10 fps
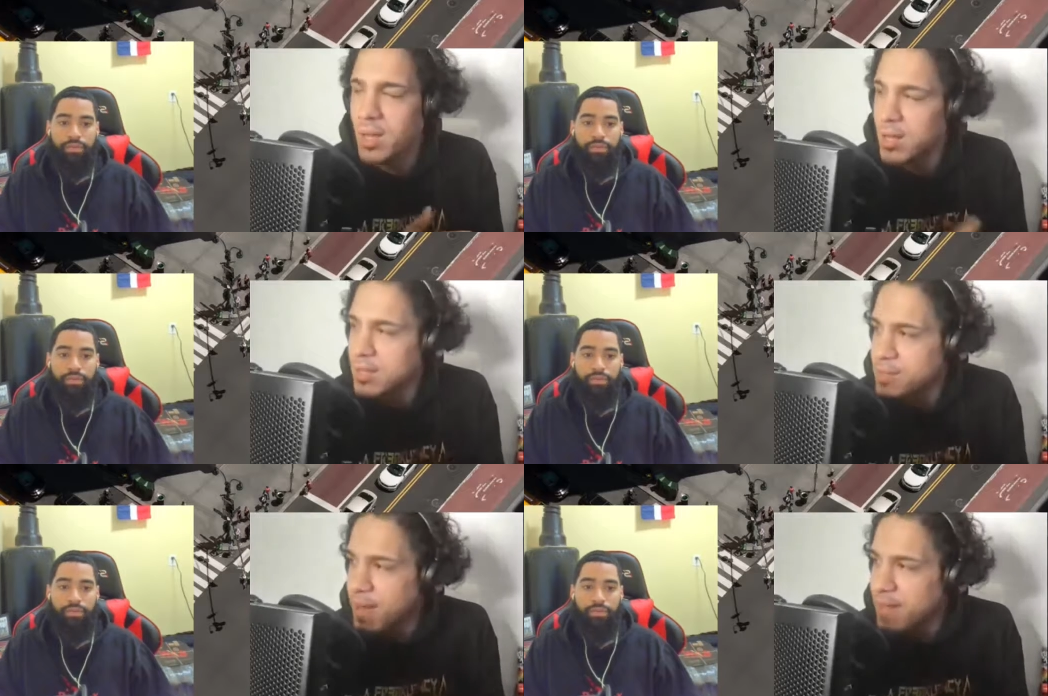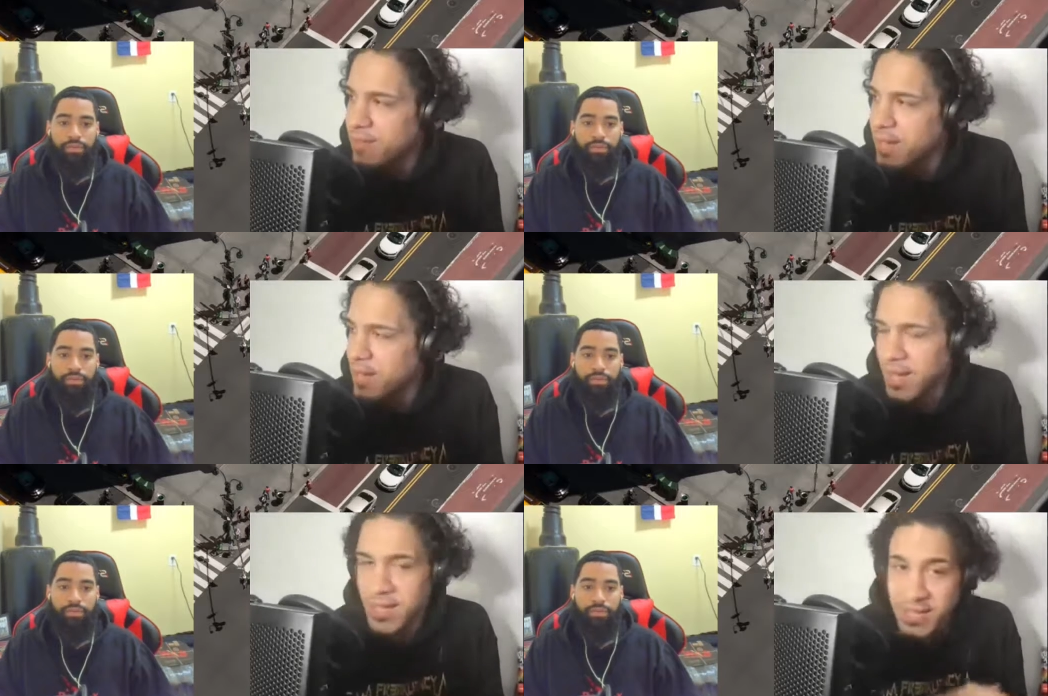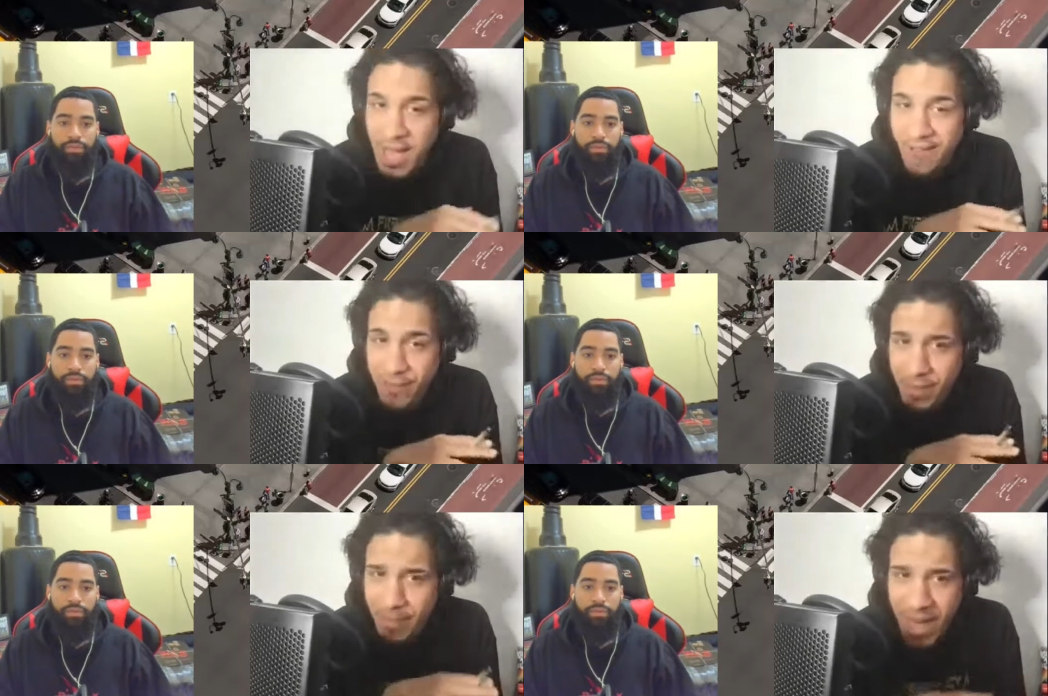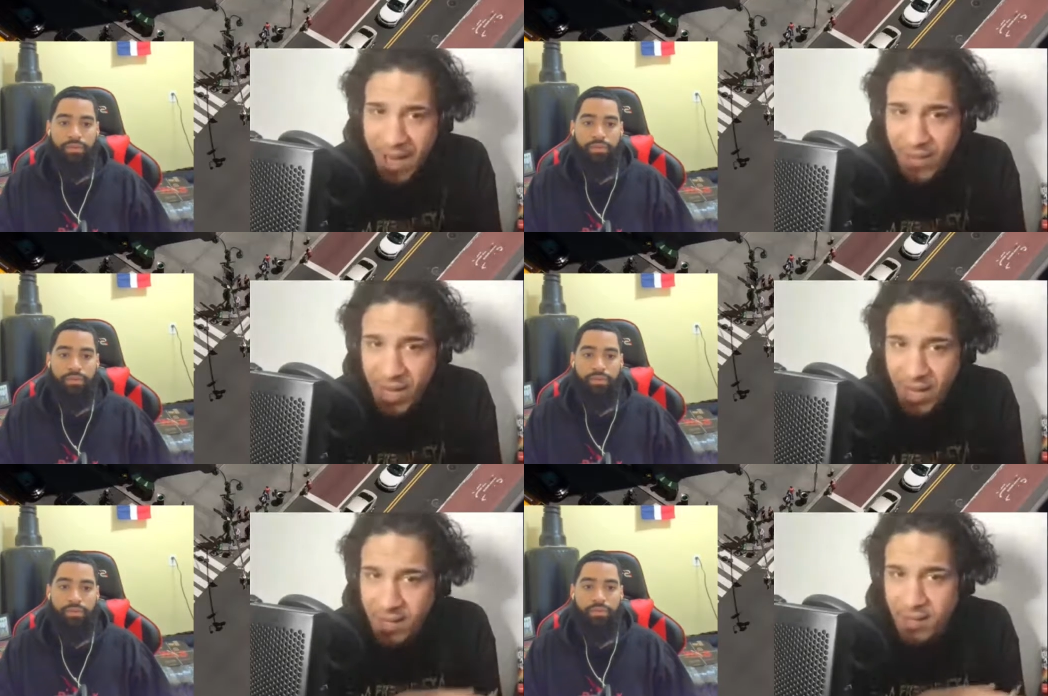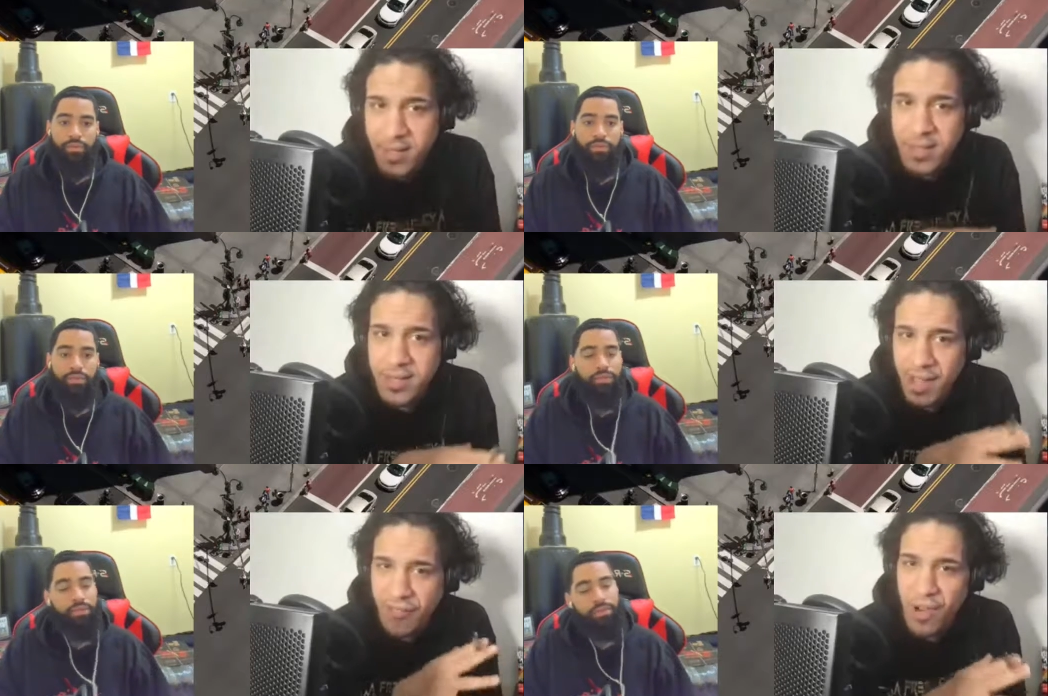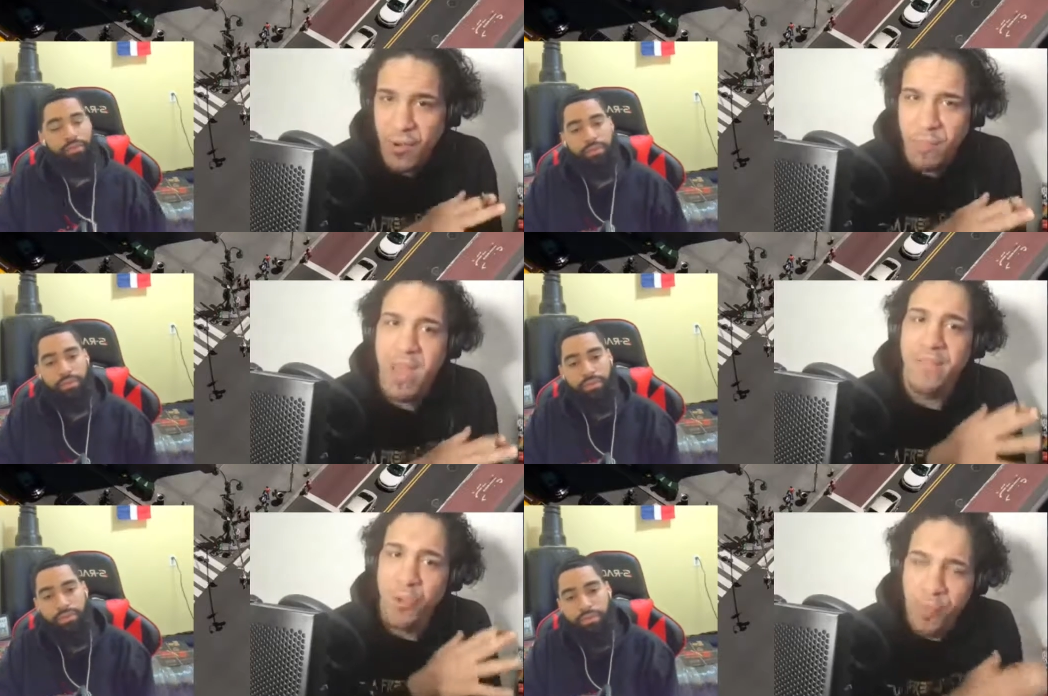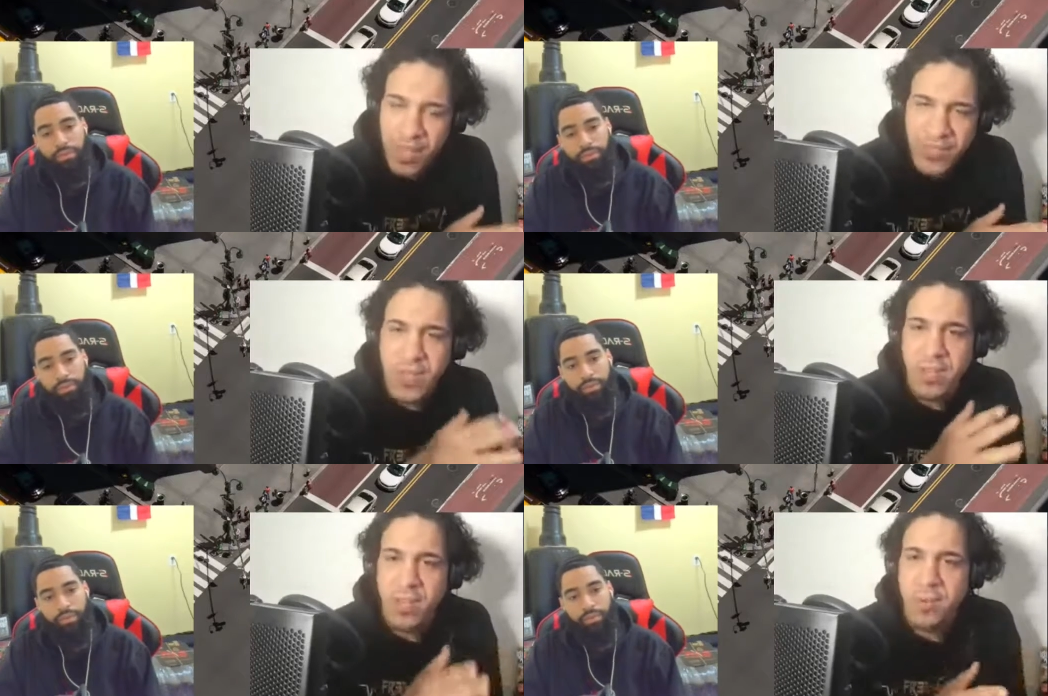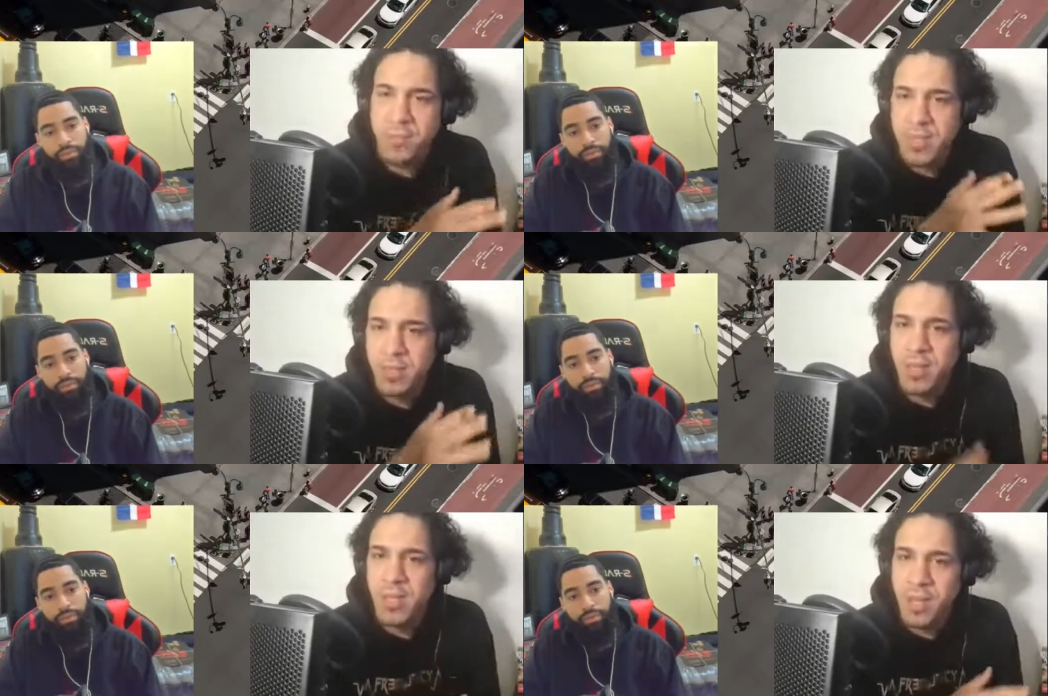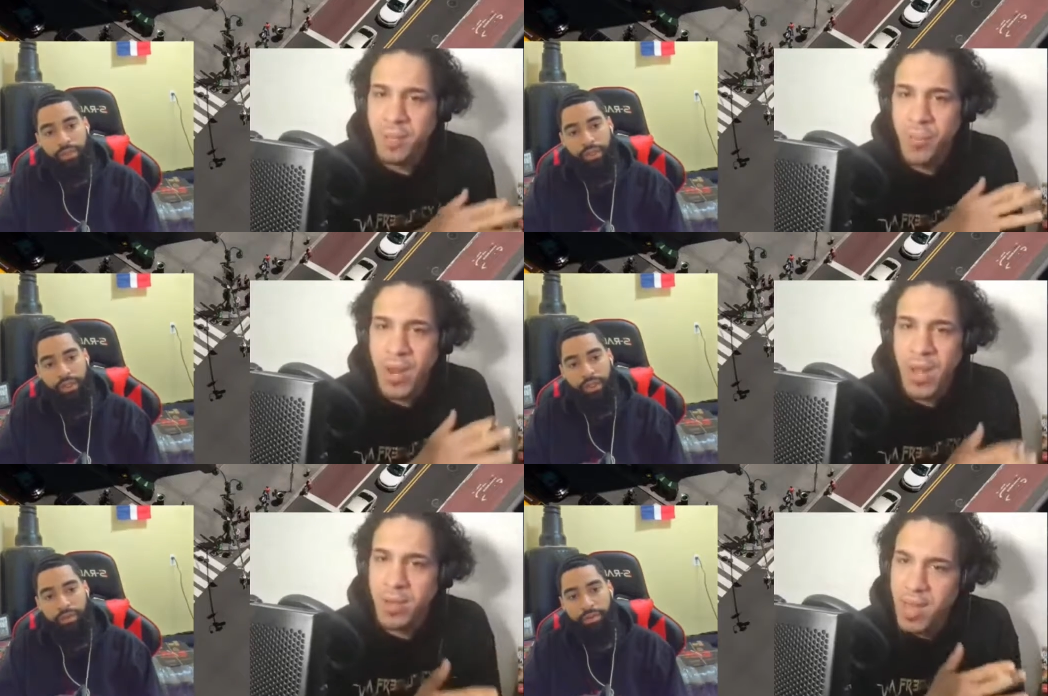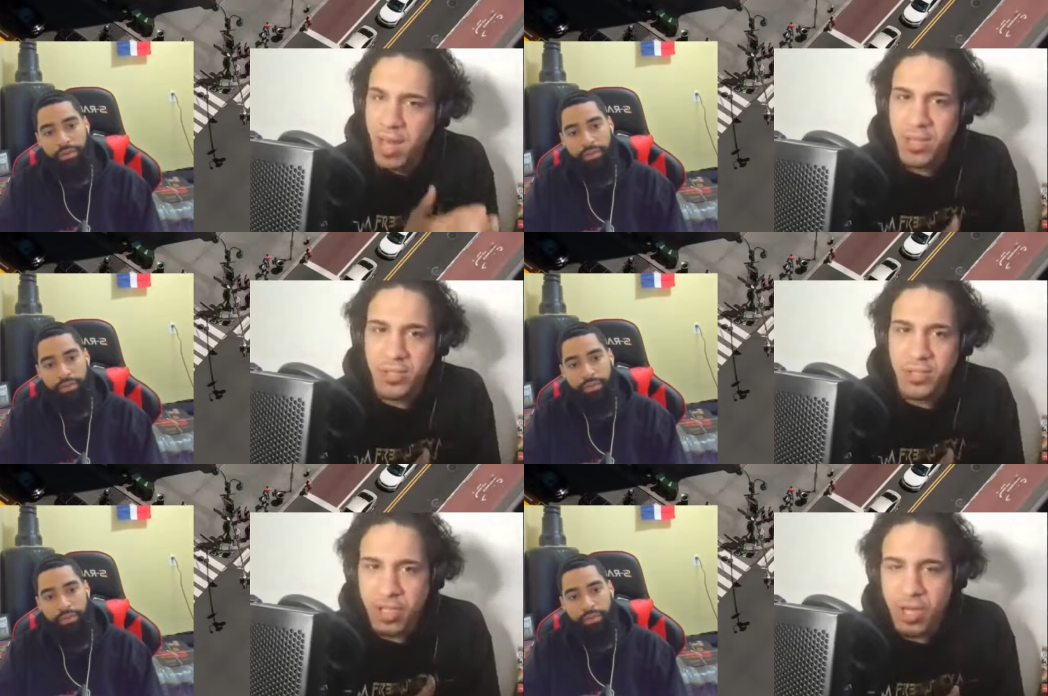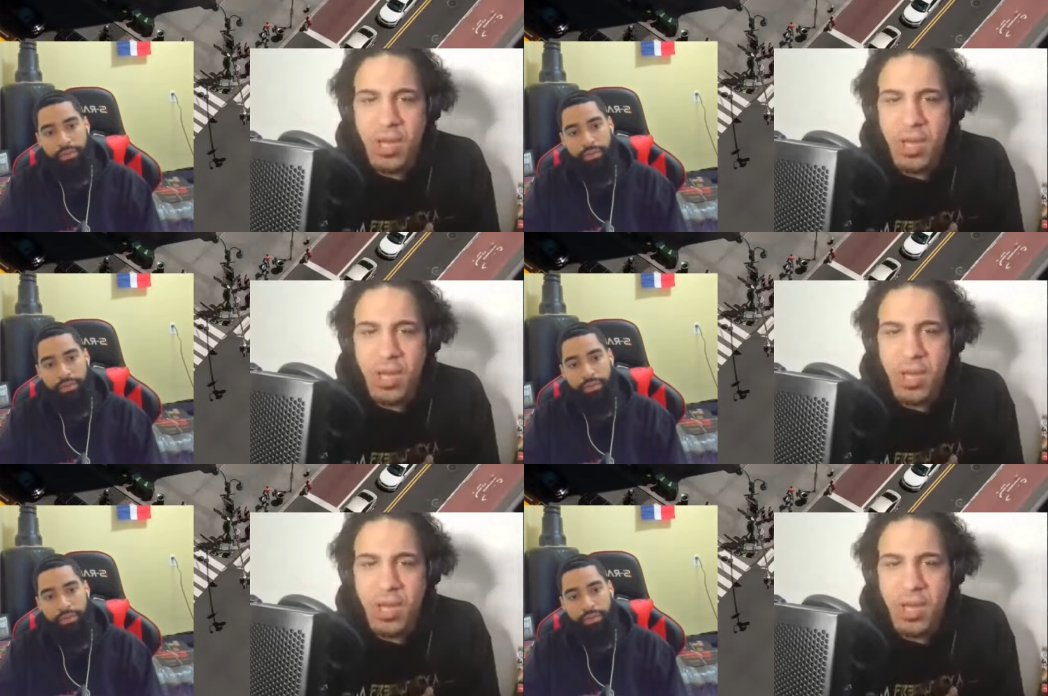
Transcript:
Speaker 1: ah, it's Like aside from the math clip, that fuck with math, you know, misfit and yeah. that knowledge all this.